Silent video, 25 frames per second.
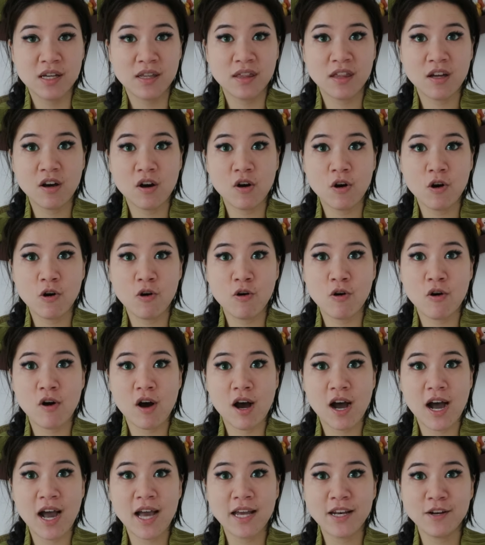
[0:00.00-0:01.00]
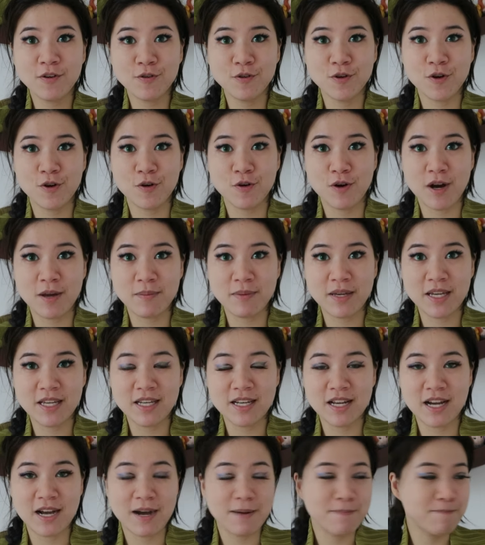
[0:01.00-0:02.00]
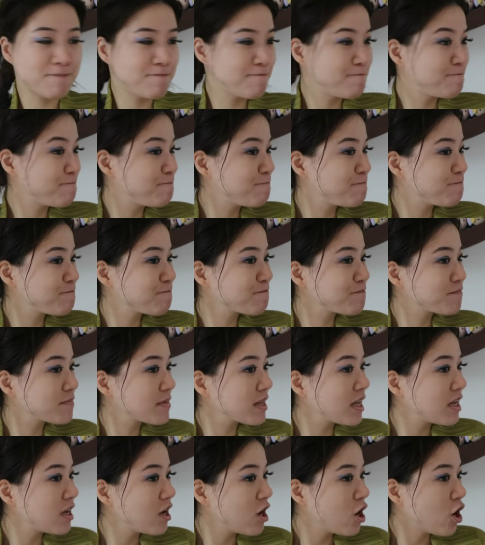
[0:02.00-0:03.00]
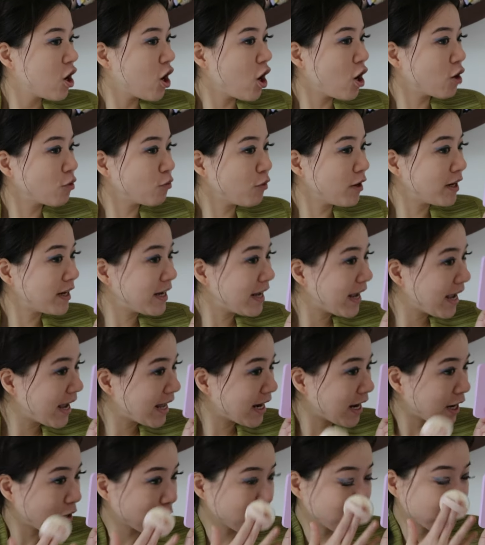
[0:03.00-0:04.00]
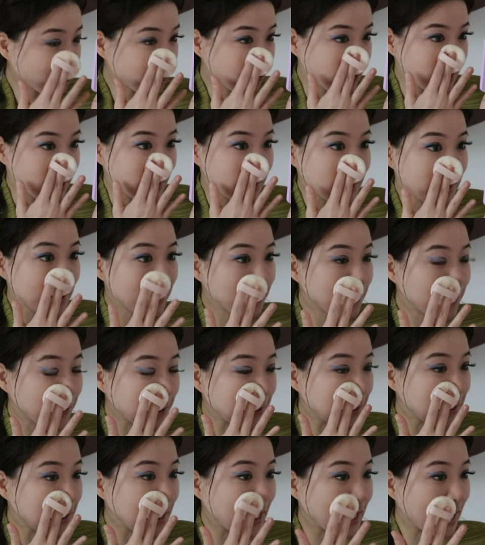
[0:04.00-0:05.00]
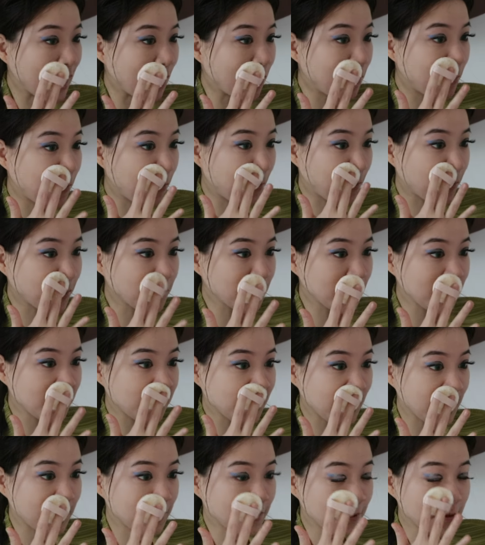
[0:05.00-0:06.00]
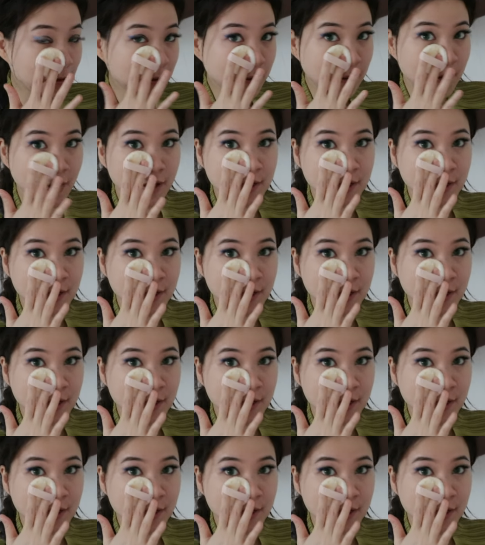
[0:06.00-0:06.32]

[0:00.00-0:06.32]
So, I don't know. I mean, on one hand, I really like how poreless I look.